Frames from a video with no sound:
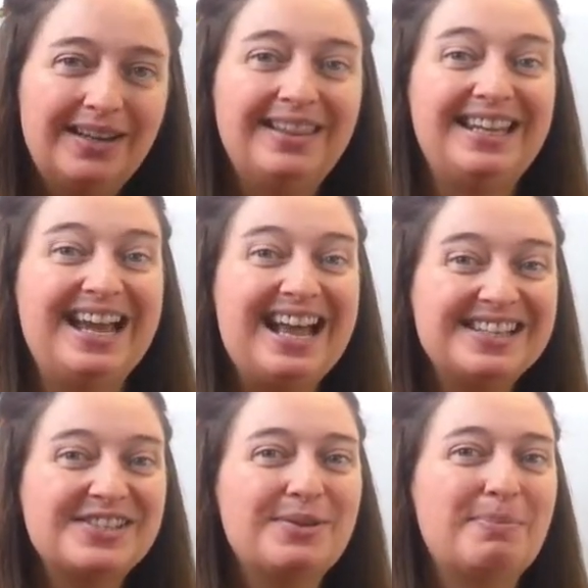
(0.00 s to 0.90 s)
the
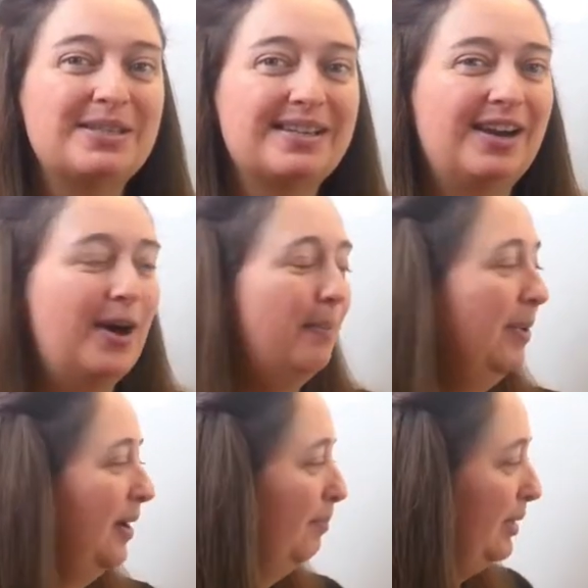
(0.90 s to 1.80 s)
answer must come
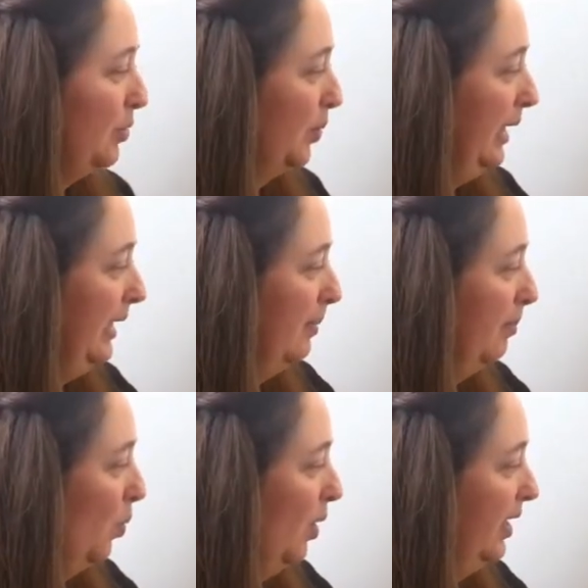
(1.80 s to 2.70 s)
between
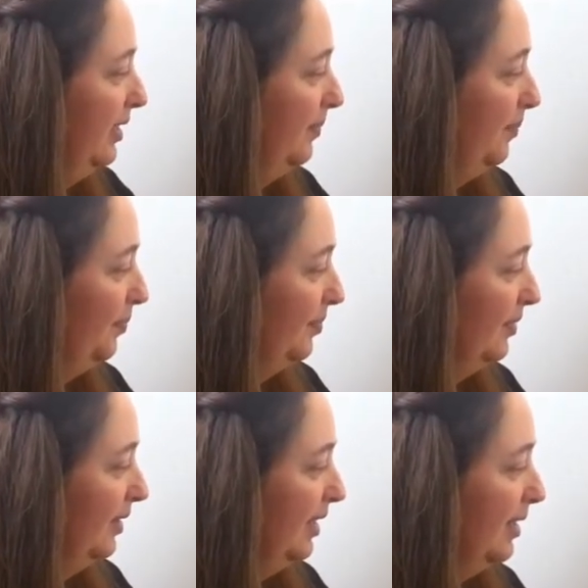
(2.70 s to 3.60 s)
number 1
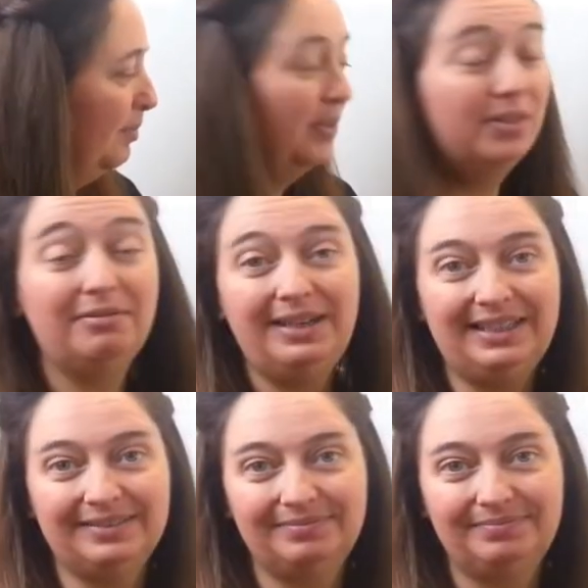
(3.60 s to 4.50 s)
and number 3.